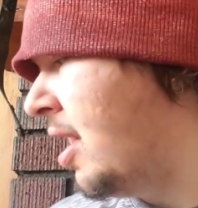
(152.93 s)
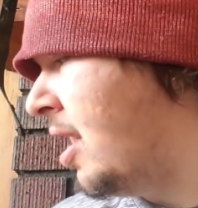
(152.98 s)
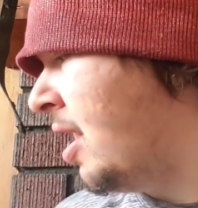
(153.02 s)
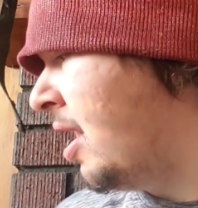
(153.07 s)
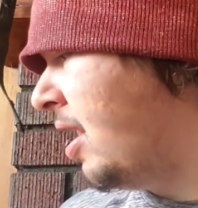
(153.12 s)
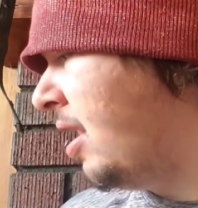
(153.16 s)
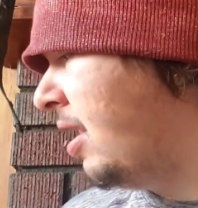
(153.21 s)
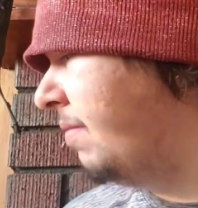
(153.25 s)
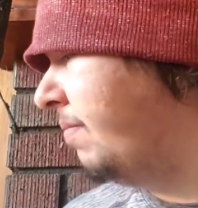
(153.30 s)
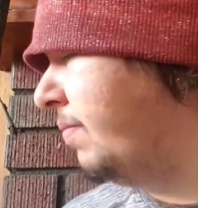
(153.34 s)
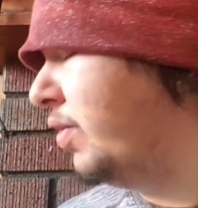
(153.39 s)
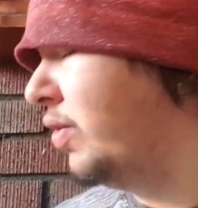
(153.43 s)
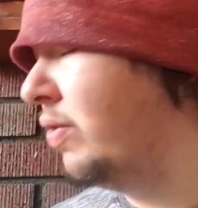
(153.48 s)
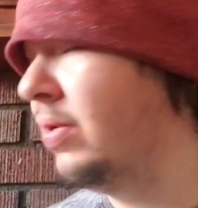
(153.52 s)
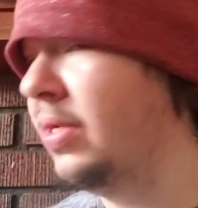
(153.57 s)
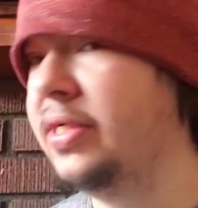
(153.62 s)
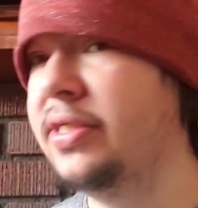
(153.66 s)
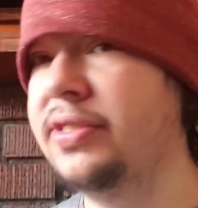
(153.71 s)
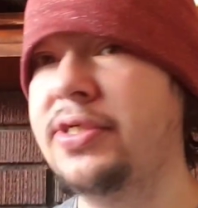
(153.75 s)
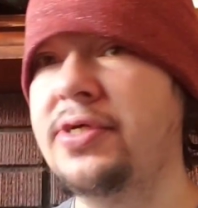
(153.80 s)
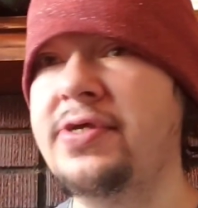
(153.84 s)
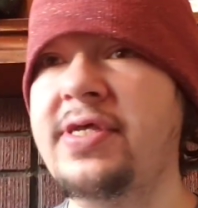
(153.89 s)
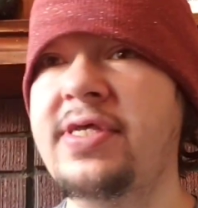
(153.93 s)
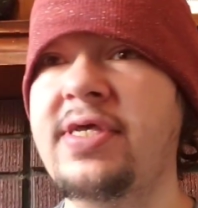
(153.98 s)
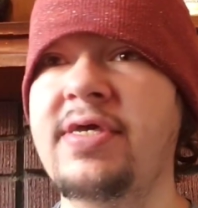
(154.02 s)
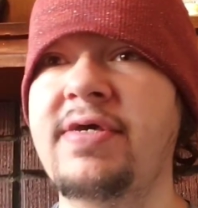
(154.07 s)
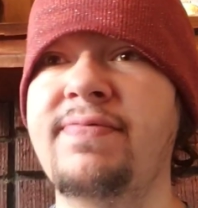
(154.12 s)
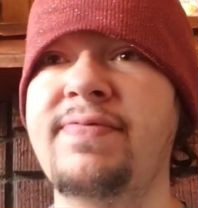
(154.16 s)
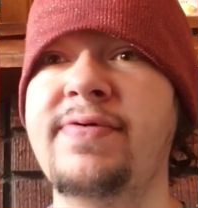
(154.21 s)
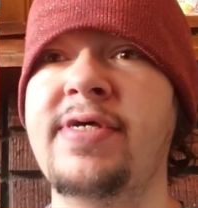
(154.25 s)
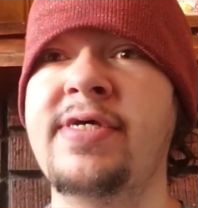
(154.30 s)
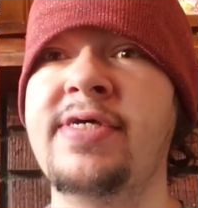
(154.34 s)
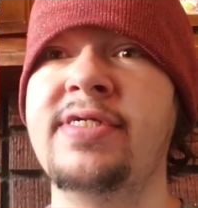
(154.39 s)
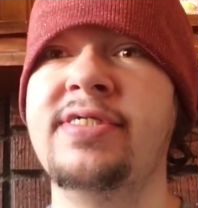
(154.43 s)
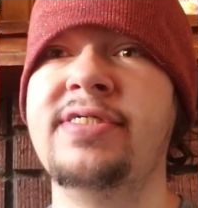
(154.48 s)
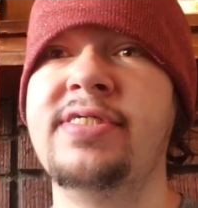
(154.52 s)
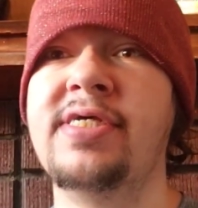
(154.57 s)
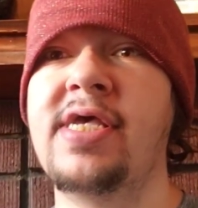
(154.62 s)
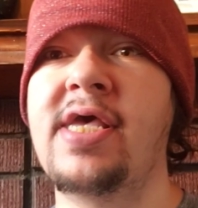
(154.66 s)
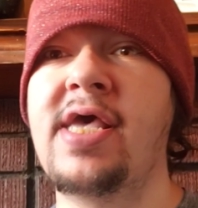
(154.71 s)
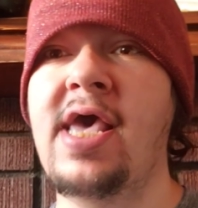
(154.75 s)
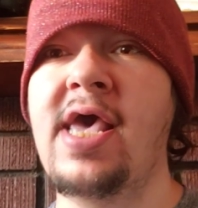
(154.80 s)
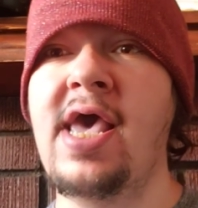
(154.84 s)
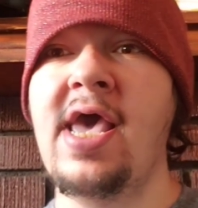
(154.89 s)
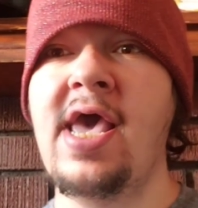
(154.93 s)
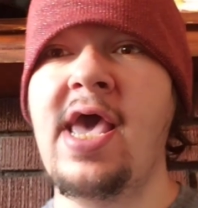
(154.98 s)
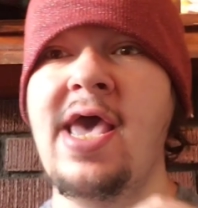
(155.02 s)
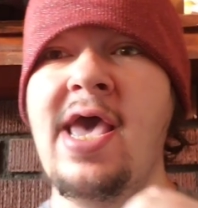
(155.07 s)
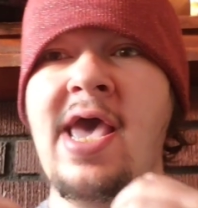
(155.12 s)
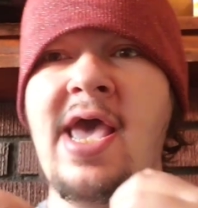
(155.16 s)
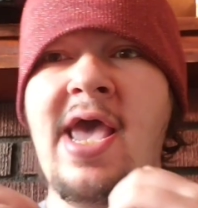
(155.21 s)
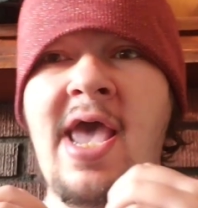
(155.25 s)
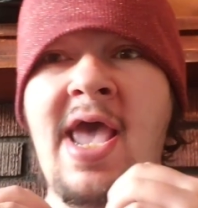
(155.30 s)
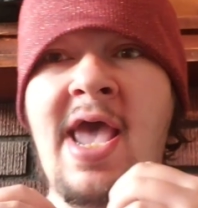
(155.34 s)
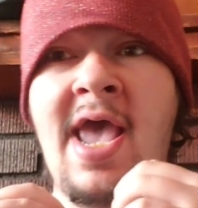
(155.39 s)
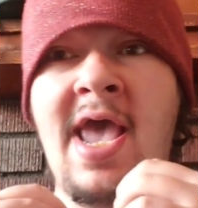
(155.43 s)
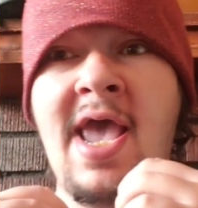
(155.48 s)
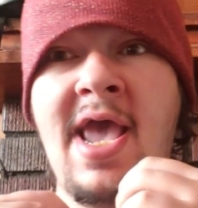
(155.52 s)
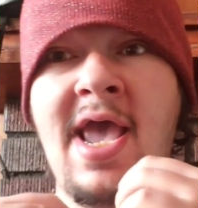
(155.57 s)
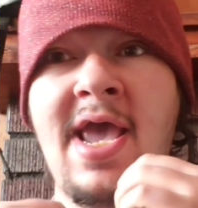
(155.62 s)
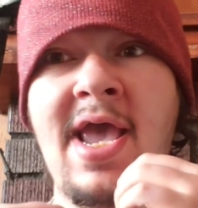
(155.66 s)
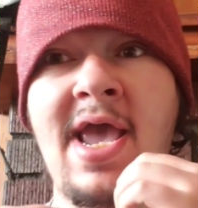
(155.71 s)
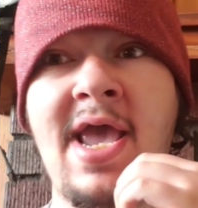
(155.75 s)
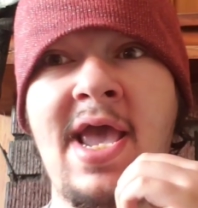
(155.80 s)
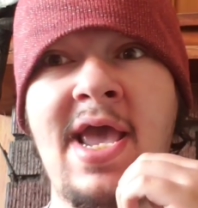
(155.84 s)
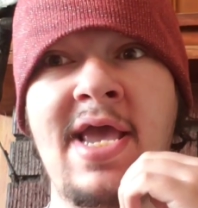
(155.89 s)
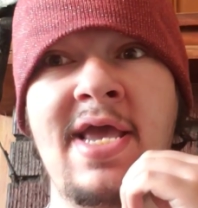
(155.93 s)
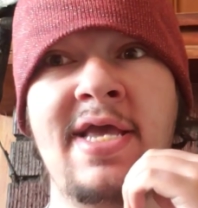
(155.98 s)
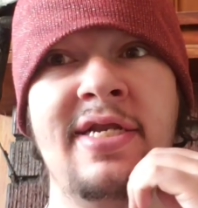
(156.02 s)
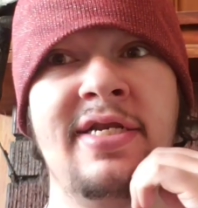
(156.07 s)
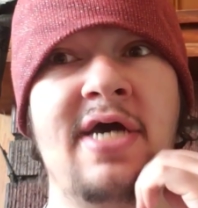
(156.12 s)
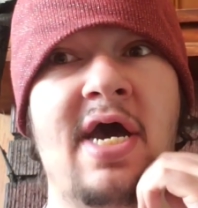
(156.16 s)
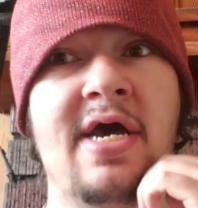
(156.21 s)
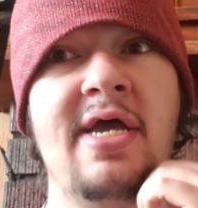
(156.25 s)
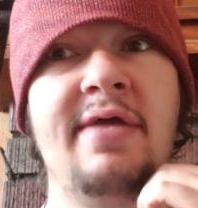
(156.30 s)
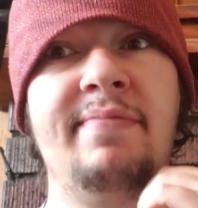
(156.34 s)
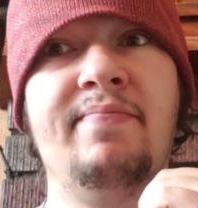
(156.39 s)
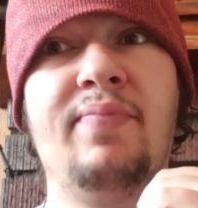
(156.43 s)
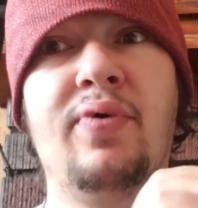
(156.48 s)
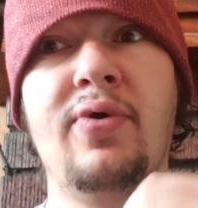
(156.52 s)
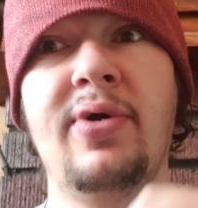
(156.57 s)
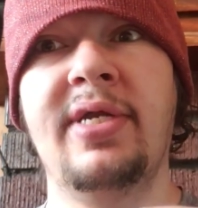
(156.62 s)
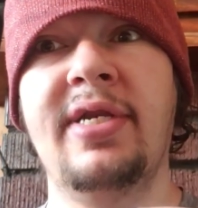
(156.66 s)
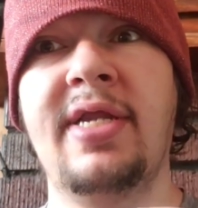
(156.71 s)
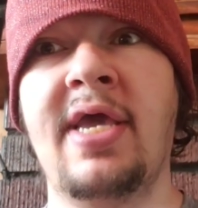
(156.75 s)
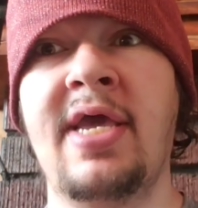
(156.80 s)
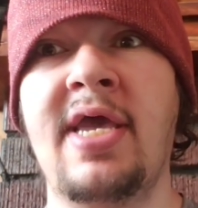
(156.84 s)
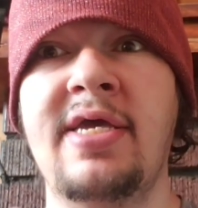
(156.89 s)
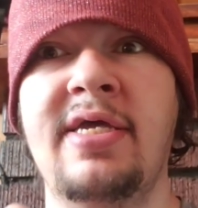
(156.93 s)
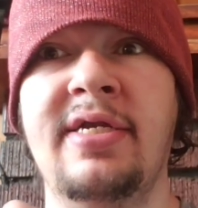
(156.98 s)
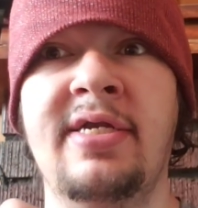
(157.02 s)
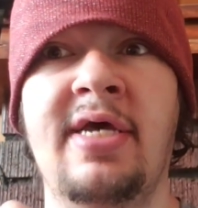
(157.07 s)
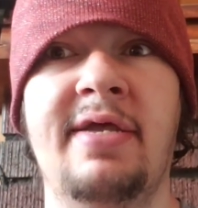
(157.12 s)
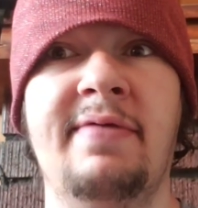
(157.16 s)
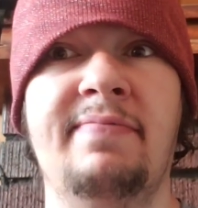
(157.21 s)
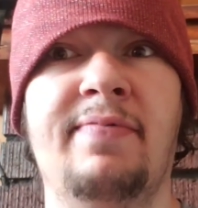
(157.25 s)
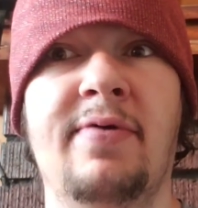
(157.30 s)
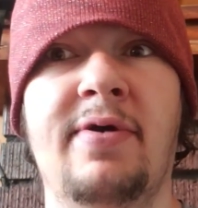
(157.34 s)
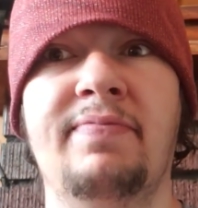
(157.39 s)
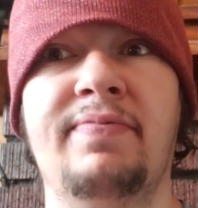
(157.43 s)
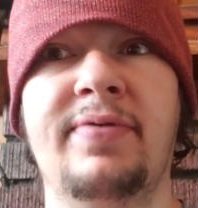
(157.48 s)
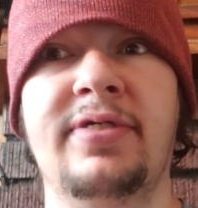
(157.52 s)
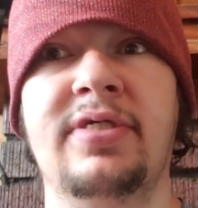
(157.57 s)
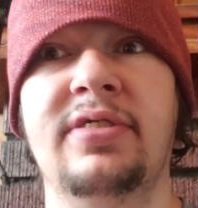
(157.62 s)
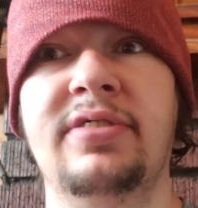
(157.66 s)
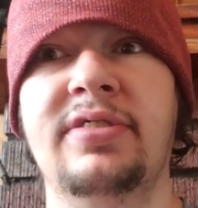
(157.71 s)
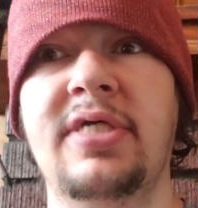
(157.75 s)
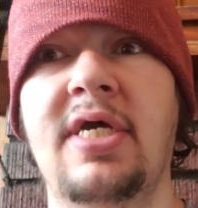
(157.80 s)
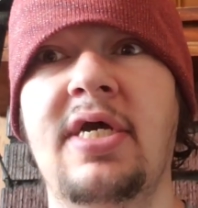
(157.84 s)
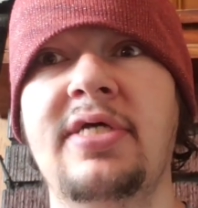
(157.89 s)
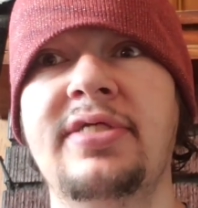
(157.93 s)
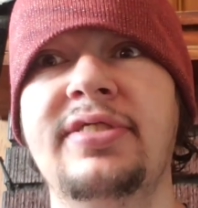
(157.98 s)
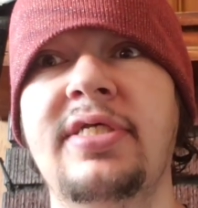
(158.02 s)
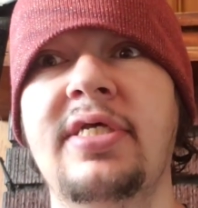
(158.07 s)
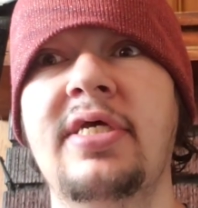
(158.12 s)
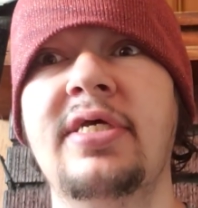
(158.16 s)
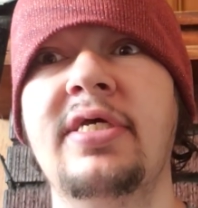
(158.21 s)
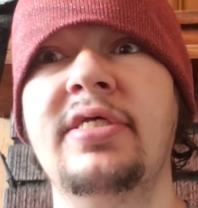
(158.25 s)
I'm going to give it a 9.8 Night Pulpit's Justice.